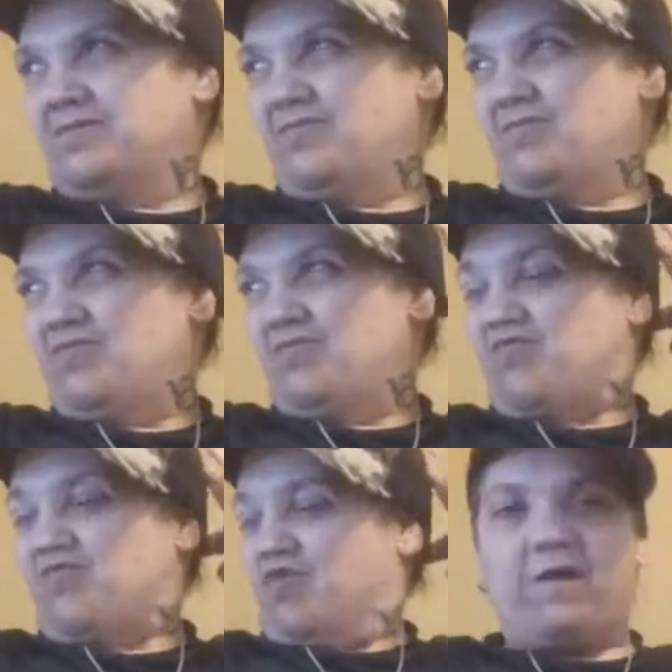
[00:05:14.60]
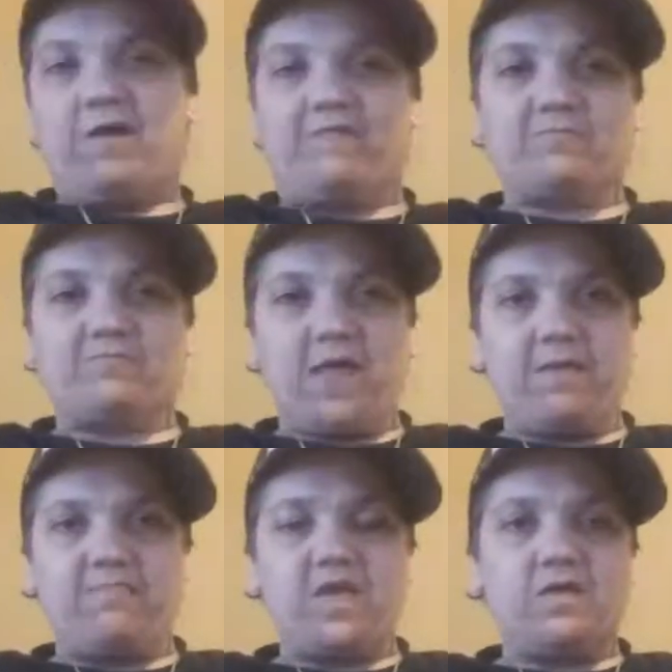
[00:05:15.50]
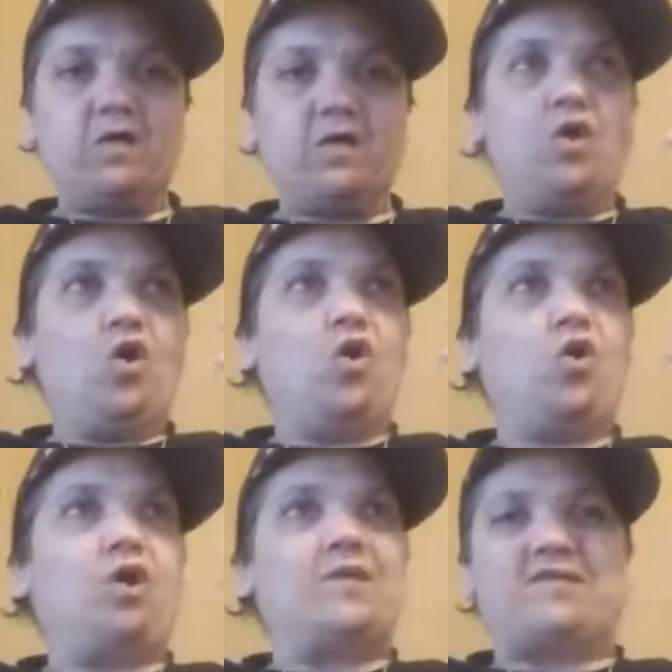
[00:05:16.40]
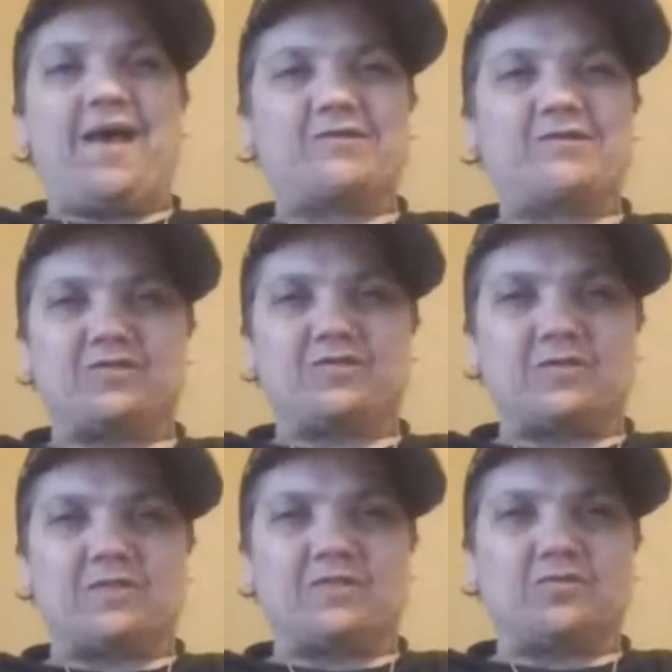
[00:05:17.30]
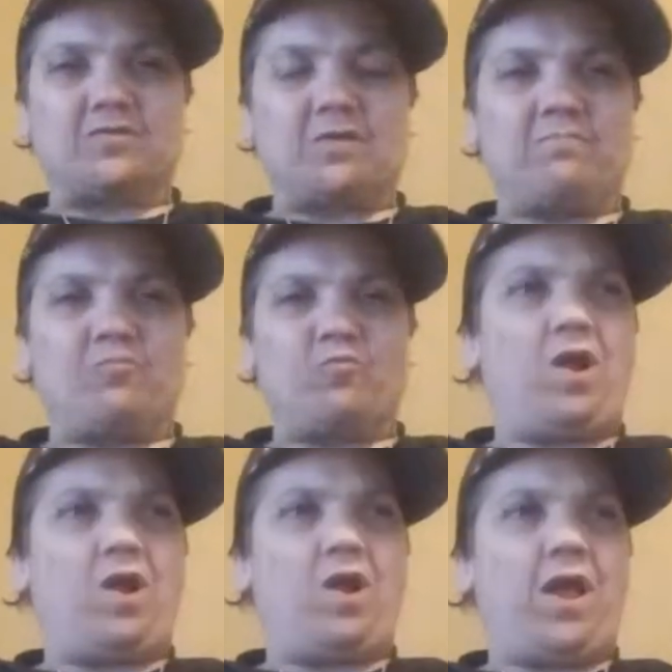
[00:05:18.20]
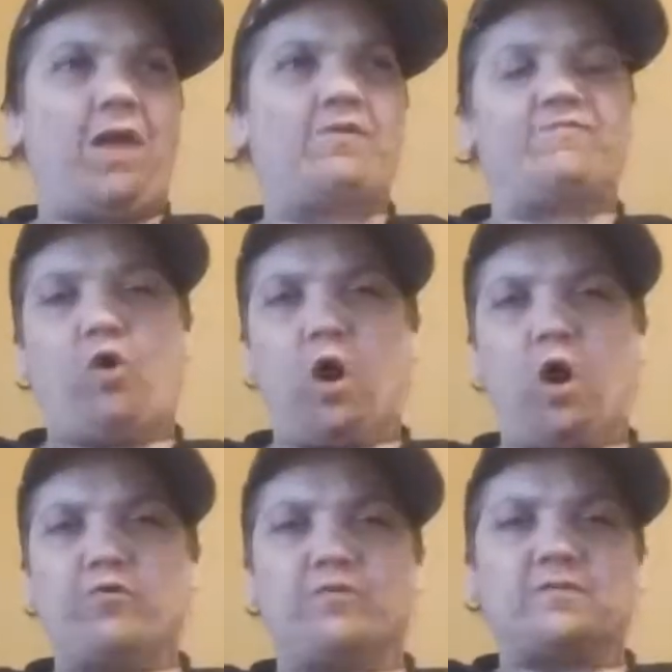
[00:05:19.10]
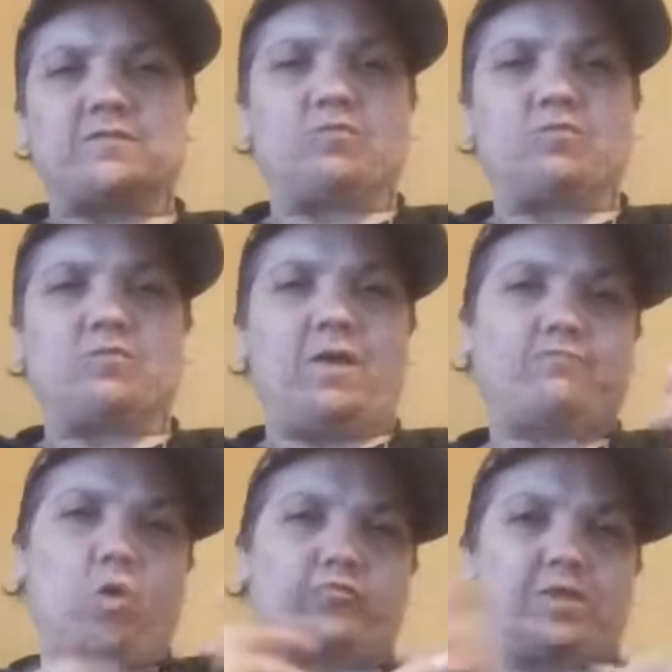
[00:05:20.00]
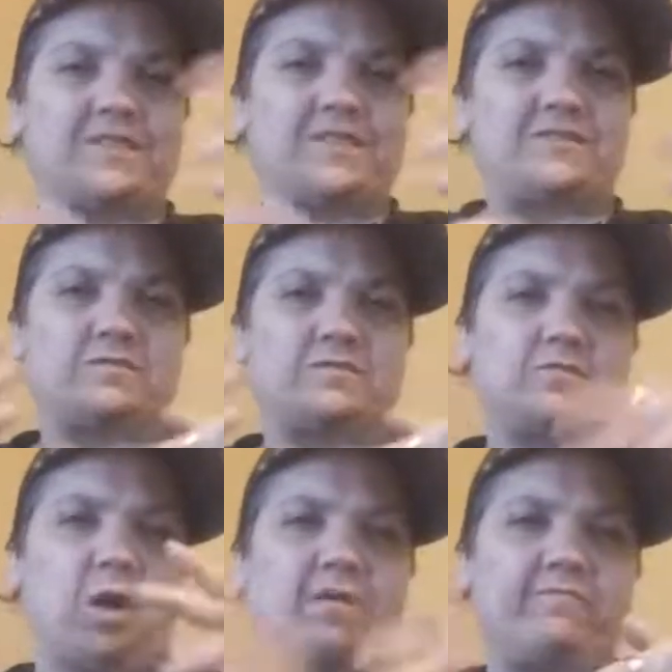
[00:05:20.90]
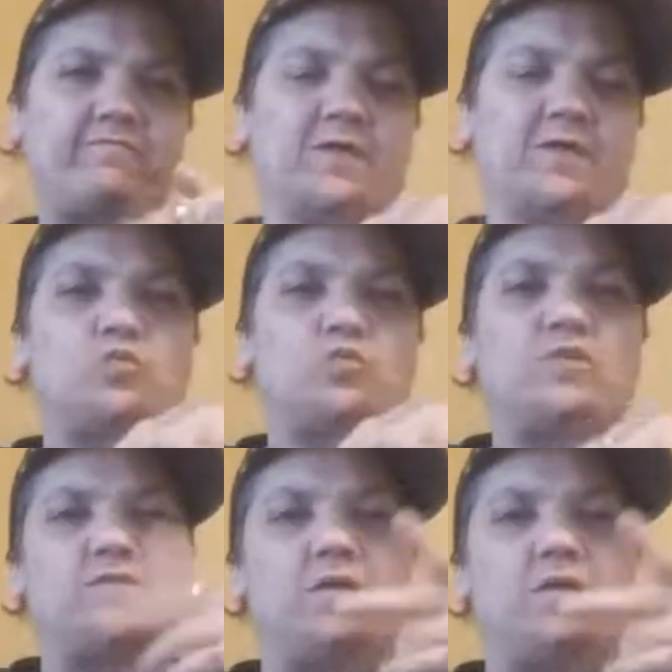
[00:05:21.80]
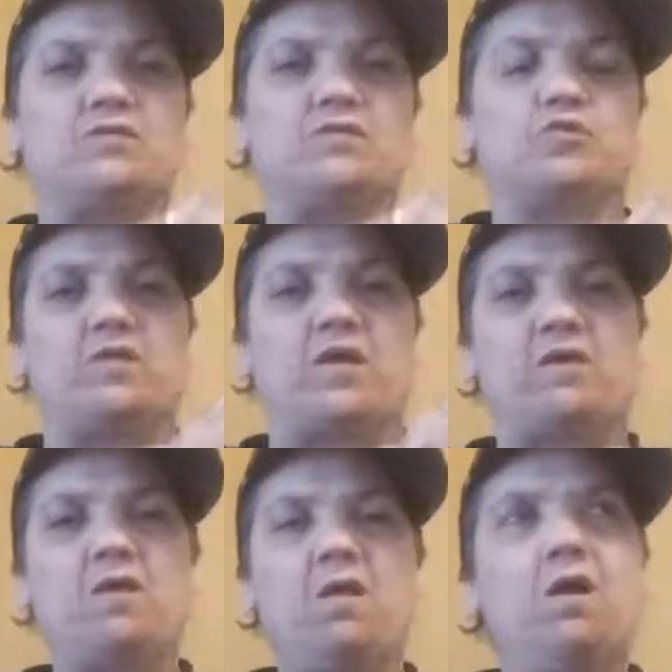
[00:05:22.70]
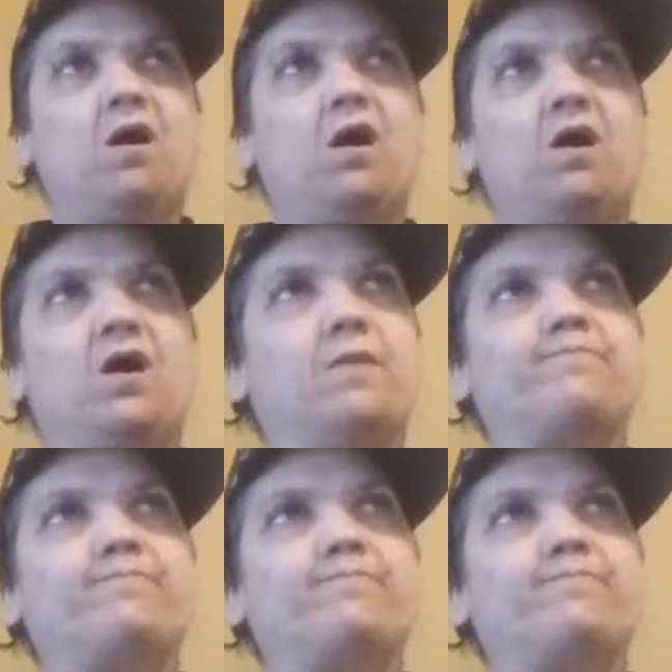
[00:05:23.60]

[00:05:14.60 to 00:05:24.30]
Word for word: Rosemary's Baby or like The Exorcist or something, or Evil Heart, you know, like something like poltergeist stuff that has to do with like demons or like um,